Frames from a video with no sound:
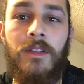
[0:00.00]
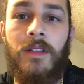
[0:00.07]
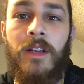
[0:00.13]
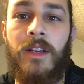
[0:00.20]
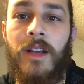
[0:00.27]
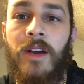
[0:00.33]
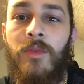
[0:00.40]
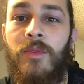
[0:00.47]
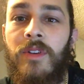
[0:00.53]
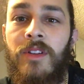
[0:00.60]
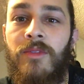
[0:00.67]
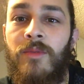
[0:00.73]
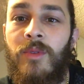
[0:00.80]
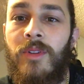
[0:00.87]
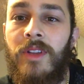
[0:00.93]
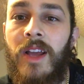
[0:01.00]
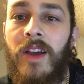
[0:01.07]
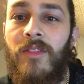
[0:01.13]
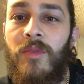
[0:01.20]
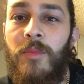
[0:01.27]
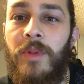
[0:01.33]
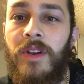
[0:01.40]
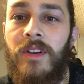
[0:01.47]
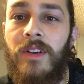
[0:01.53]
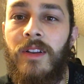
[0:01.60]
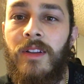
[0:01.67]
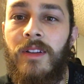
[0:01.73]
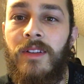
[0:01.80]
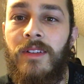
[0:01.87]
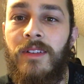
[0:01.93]
like I wouldn't even really have a beard,
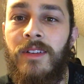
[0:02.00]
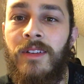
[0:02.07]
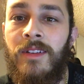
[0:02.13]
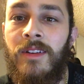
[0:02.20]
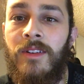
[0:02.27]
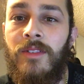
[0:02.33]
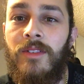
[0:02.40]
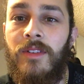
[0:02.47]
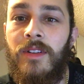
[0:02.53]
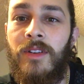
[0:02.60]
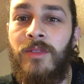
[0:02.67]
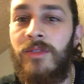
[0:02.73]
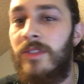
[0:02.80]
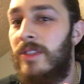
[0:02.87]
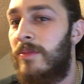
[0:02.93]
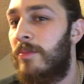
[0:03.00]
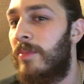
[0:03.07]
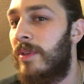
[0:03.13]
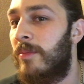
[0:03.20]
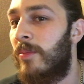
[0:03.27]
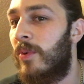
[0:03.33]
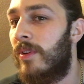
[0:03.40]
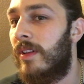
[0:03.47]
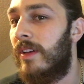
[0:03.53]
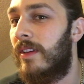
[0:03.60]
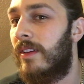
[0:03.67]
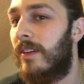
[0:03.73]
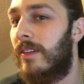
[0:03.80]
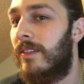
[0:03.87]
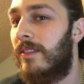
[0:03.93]
you know. It would just be more
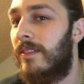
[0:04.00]
like,